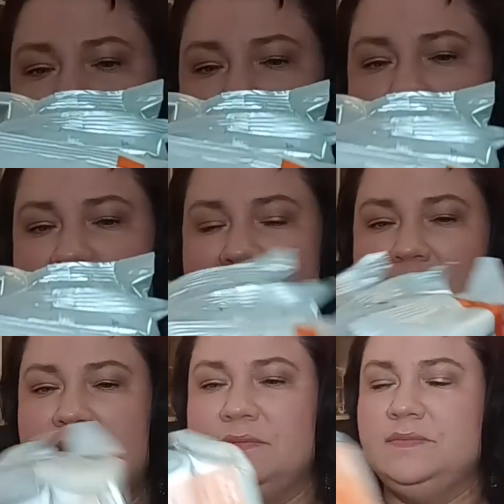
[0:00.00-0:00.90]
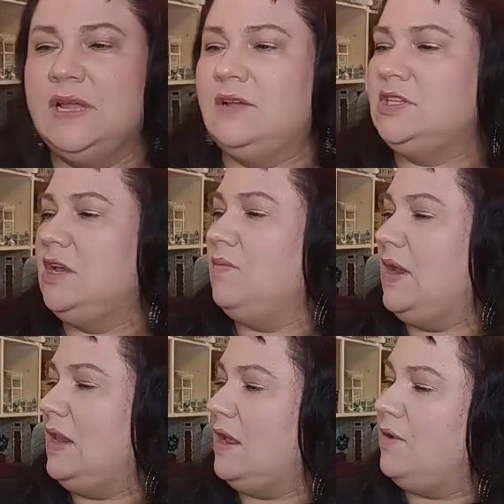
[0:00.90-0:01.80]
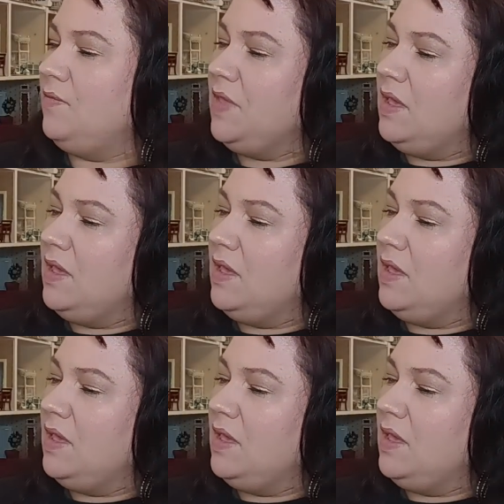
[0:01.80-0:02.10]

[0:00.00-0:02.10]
you get, I'll tell you right now,